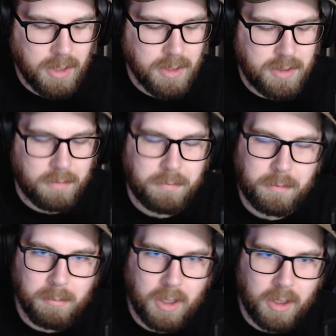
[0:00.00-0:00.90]
stuff
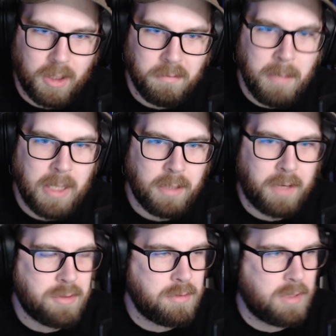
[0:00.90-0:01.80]
from my
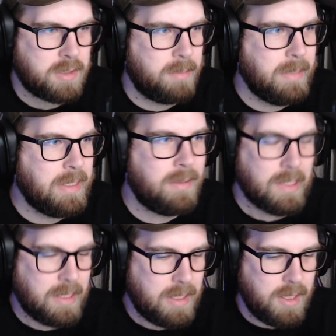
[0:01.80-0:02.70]
manufacturer has come in,
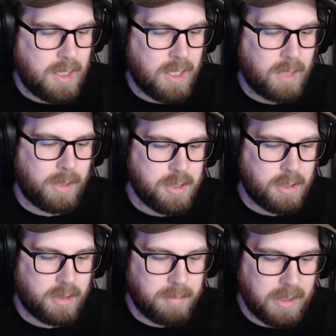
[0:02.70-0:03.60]
and I want to
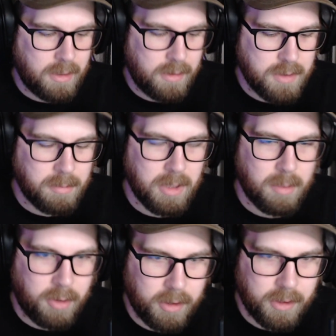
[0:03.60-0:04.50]
talk about some of the
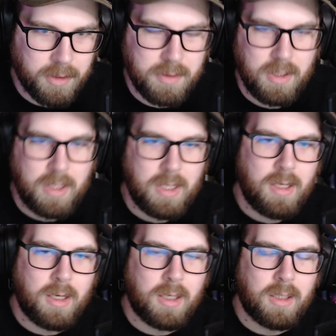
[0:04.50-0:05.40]
products.
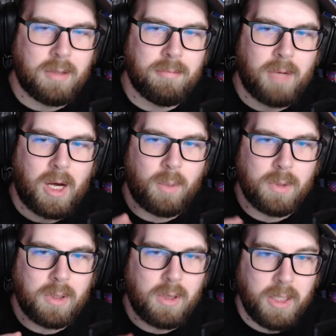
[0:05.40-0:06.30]
I
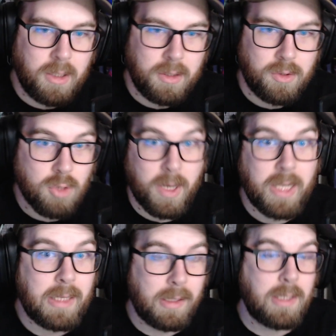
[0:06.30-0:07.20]
will link
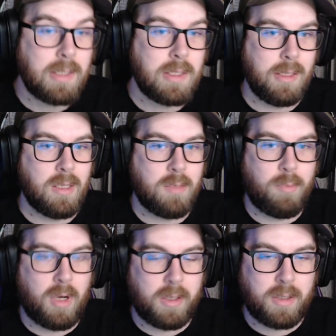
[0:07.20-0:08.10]
direct links to these
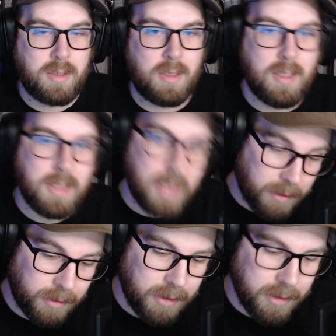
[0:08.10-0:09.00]
products
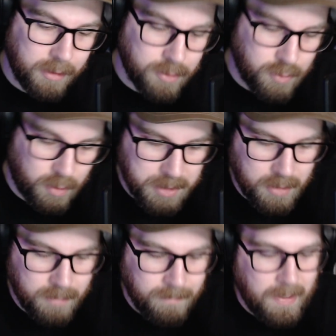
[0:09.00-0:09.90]
down in the
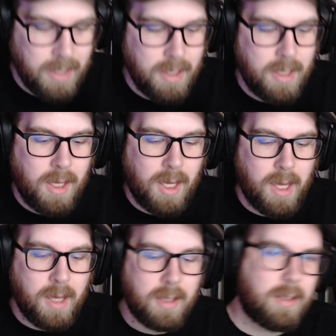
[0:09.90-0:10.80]
description,
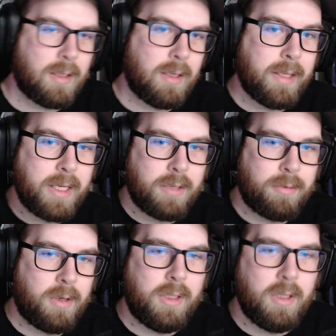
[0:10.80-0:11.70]
and later
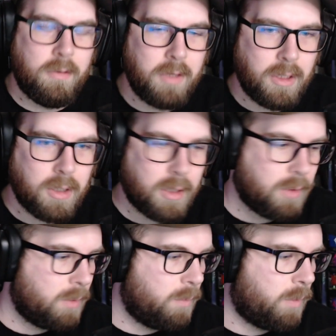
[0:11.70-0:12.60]
on in the
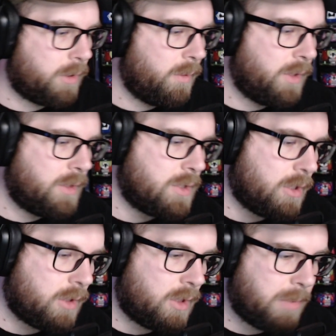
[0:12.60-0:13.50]
video, we're going to
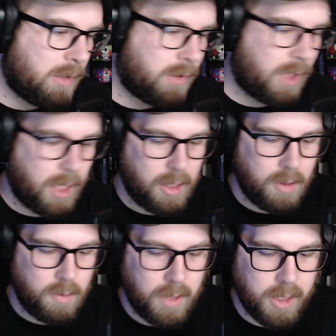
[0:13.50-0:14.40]
talk about
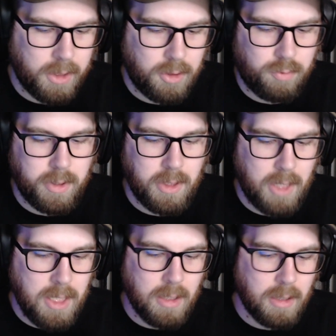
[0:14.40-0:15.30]
how I
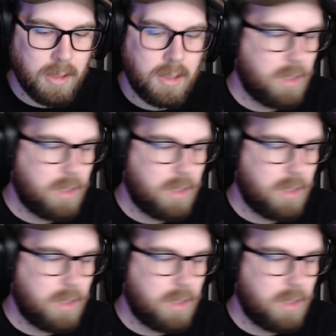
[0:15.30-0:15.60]
created